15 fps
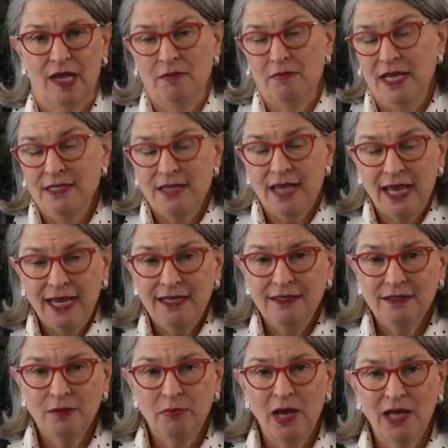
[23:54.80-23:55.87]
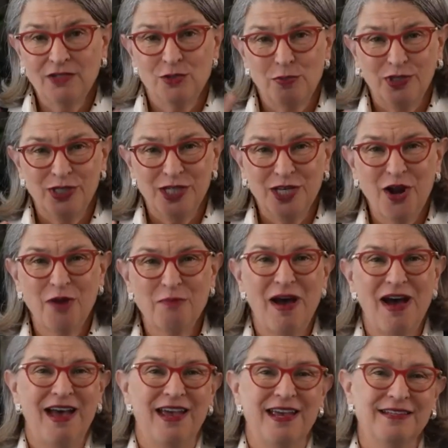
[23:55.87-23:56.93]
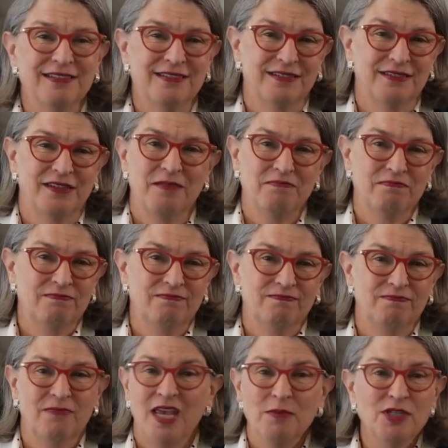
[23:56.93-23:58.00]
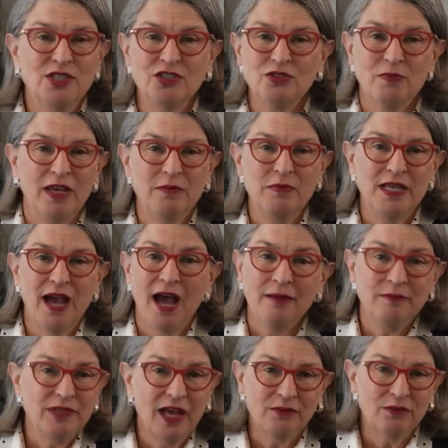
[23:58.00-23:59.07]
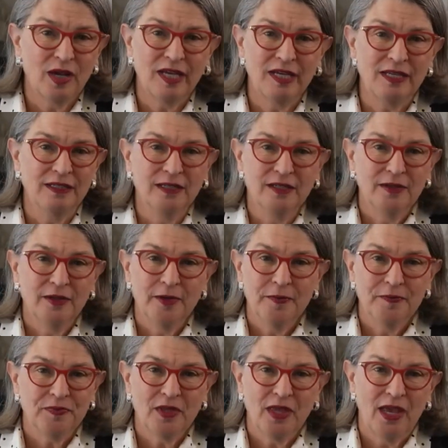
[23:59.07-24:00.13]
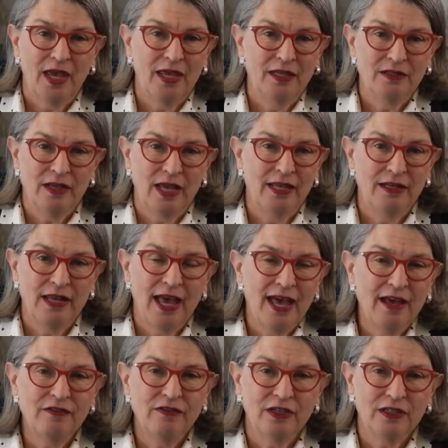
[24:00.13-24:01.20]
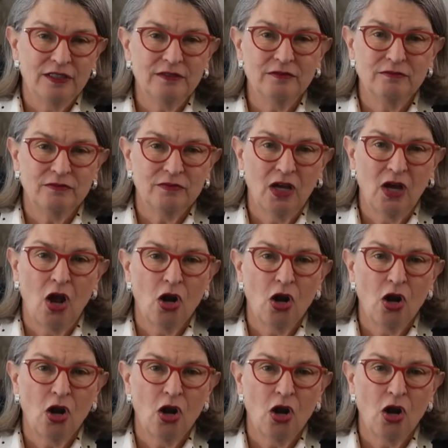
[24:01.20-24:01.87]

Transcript: and maintain the possibility in our minds that maybe, just maybe, I'm not right. And, and have a, a